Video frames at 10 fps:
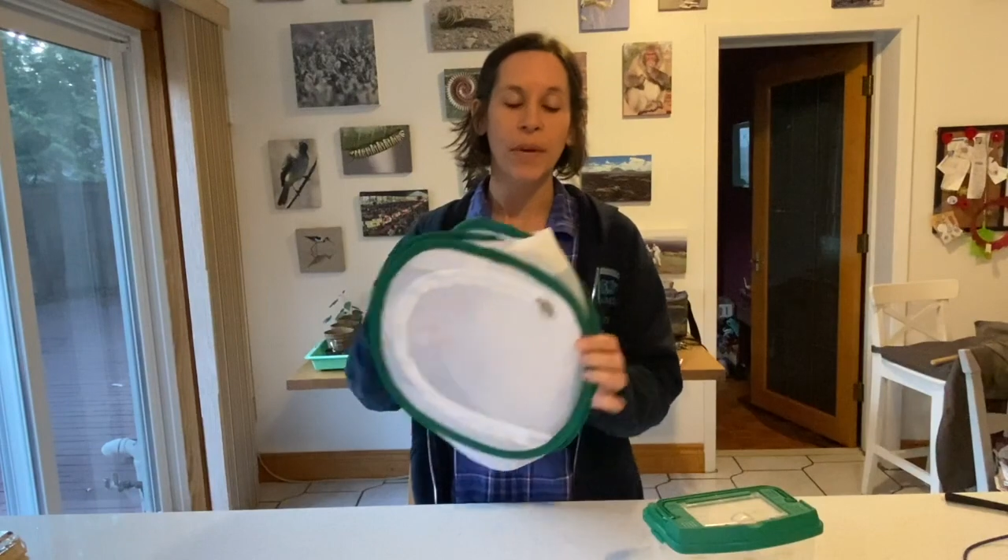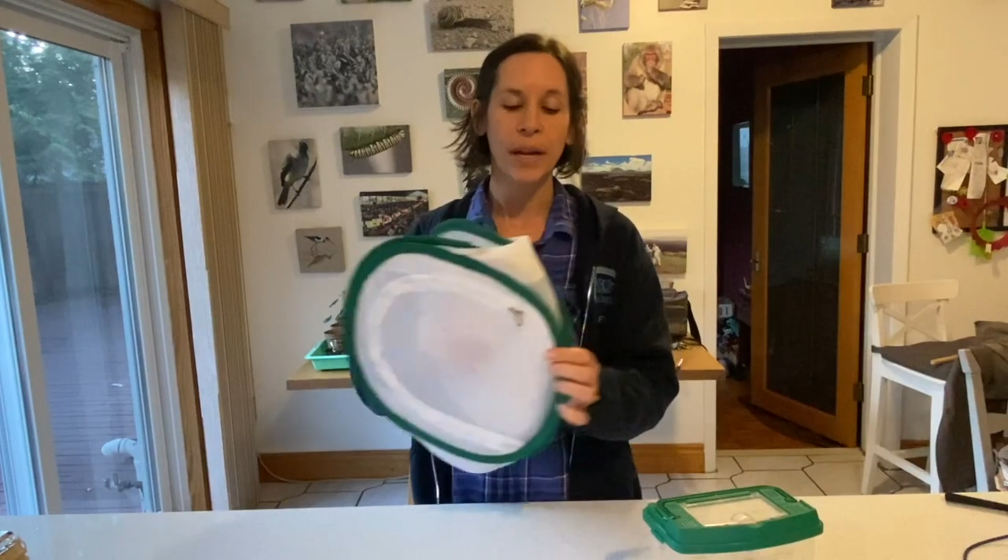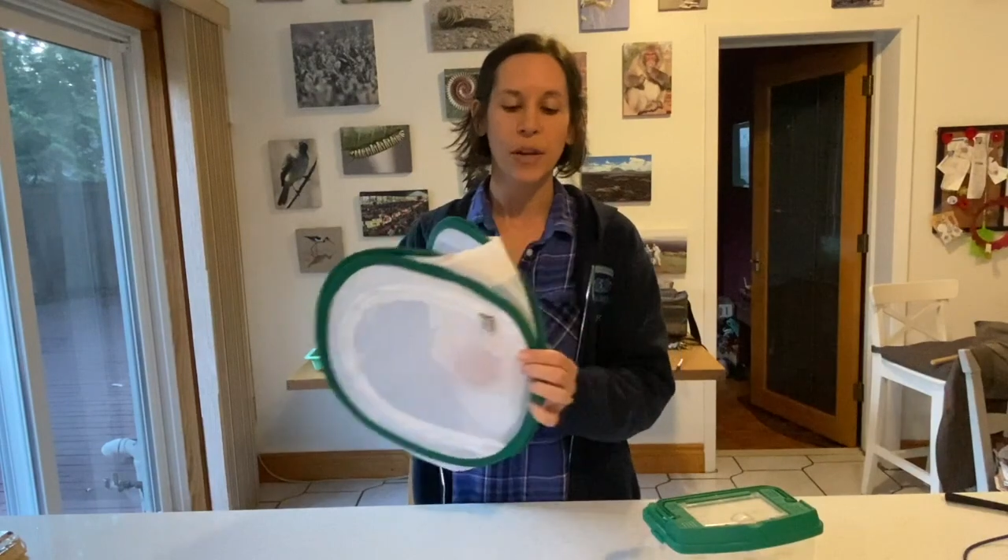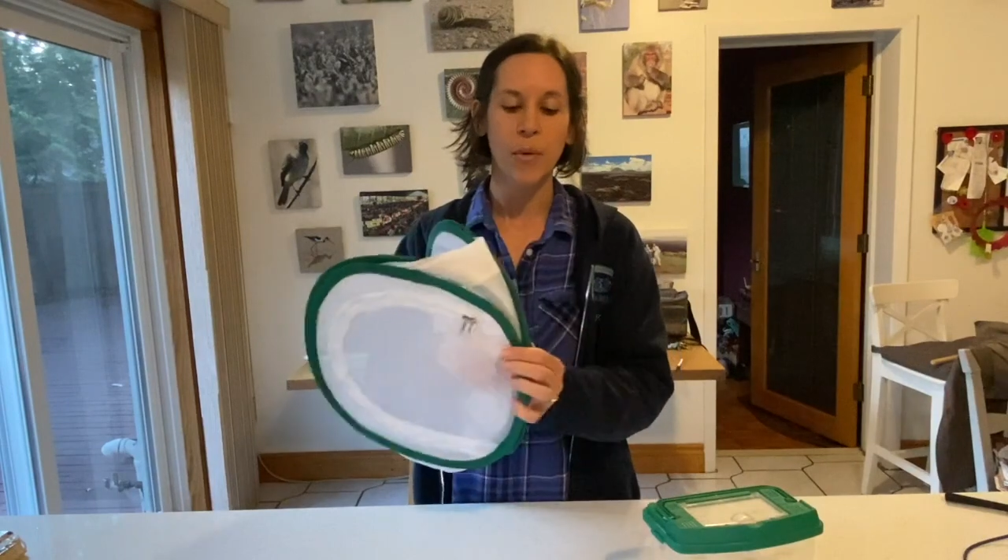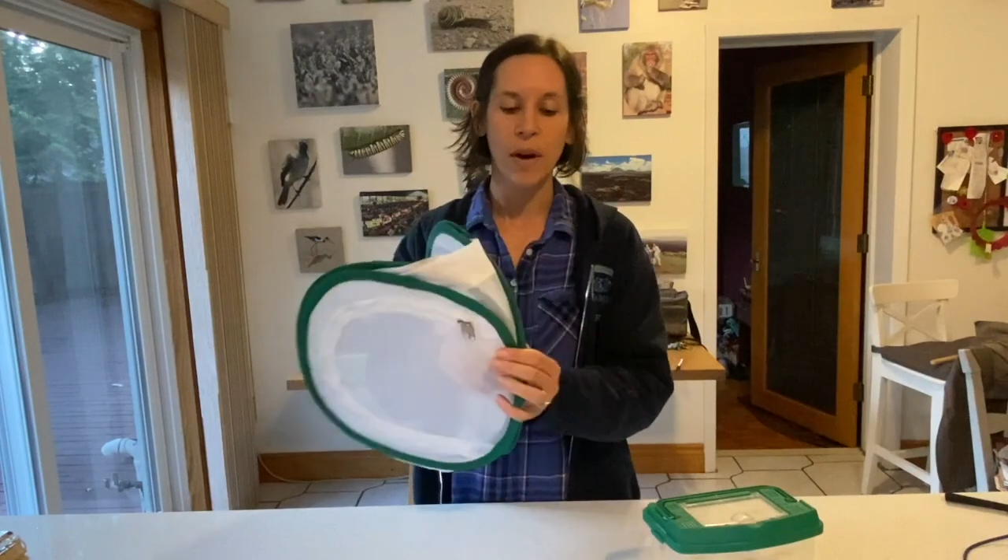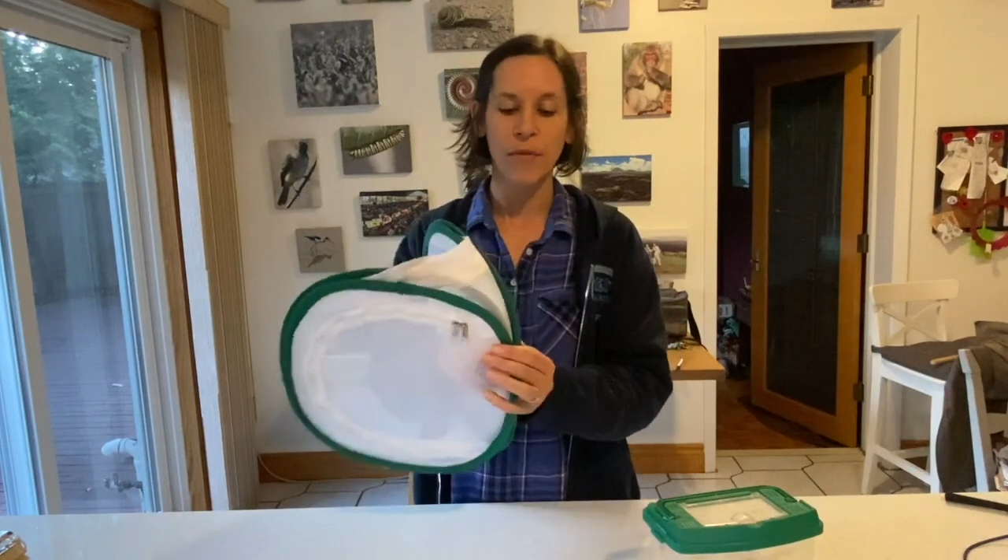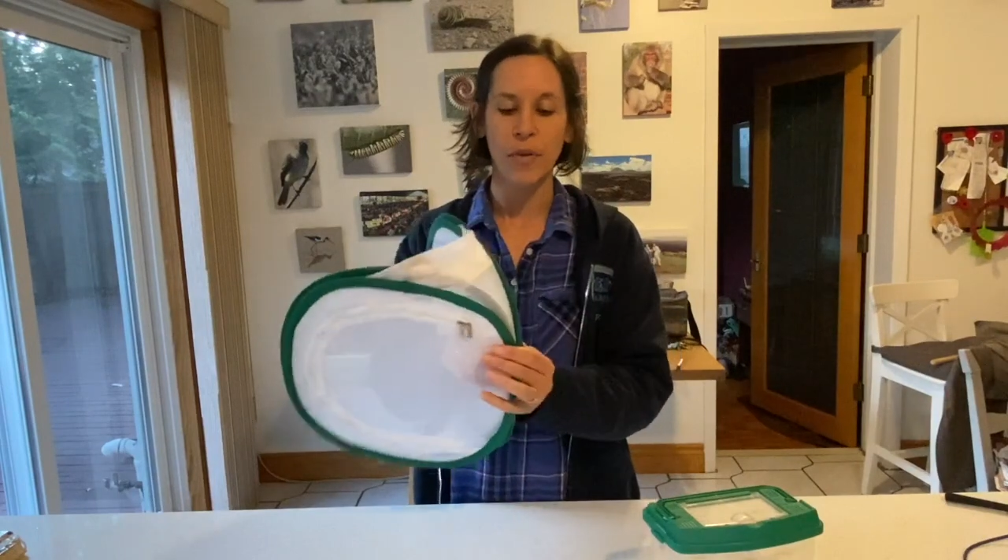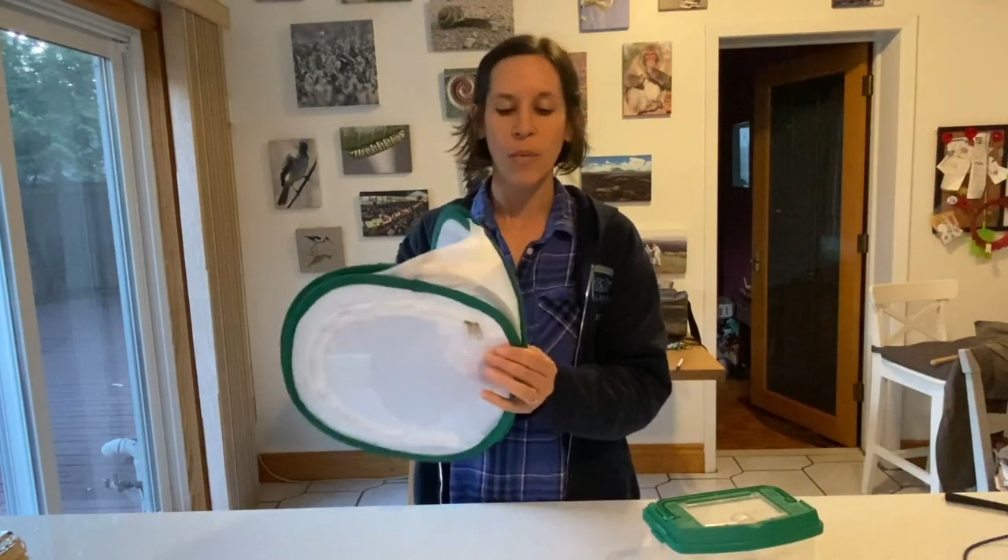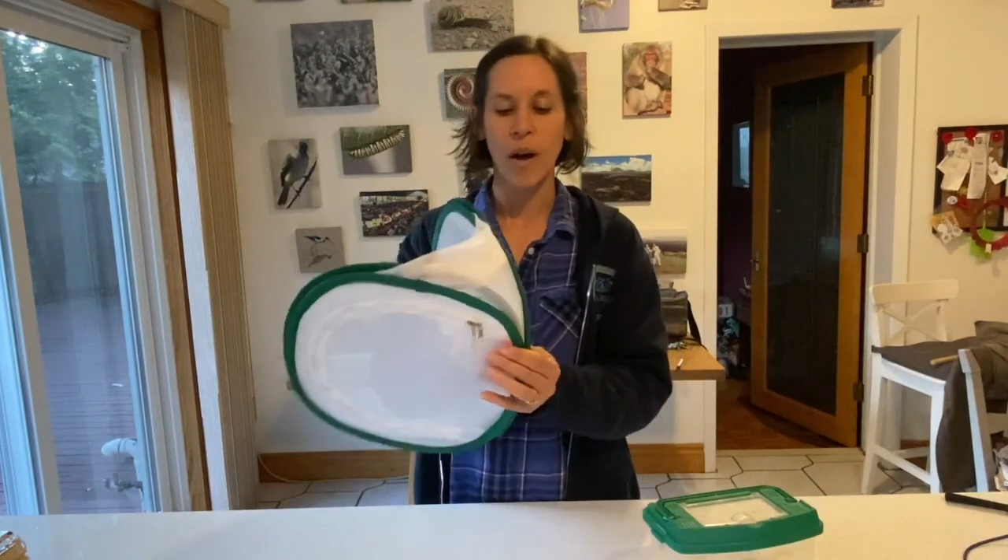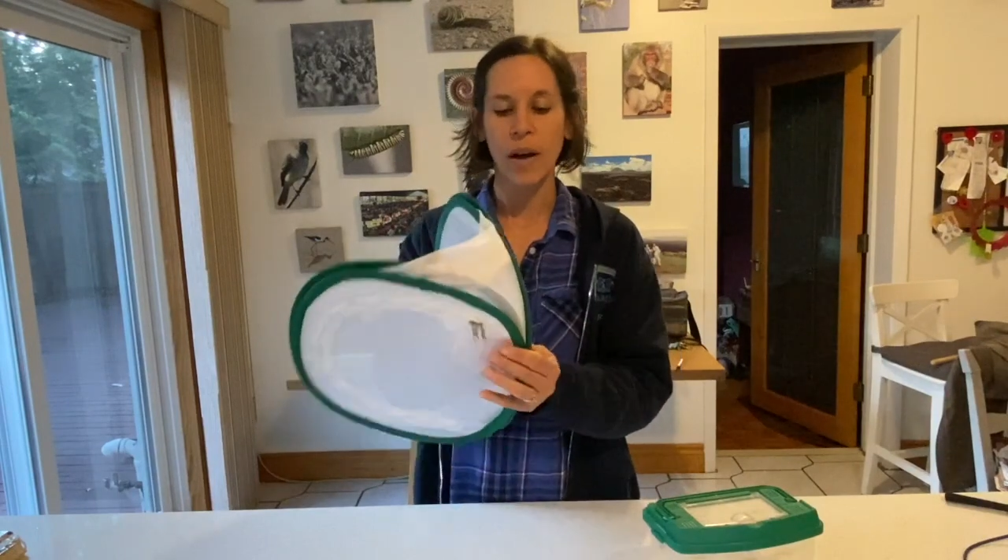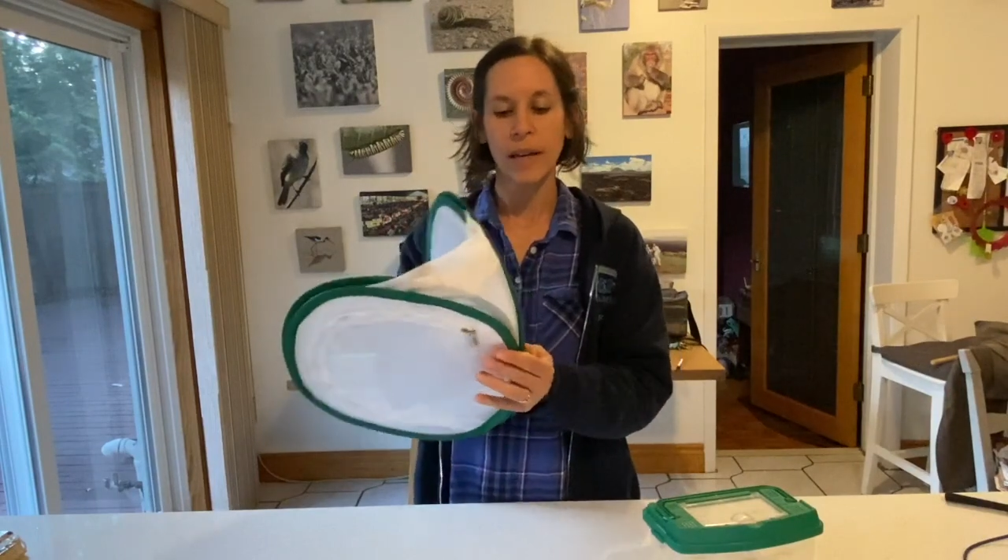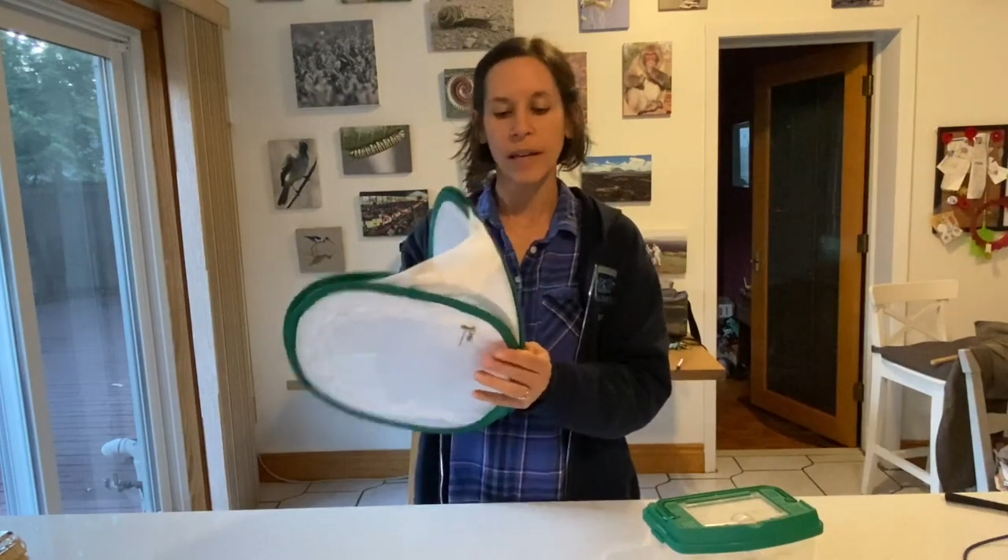ready to go out for a walk.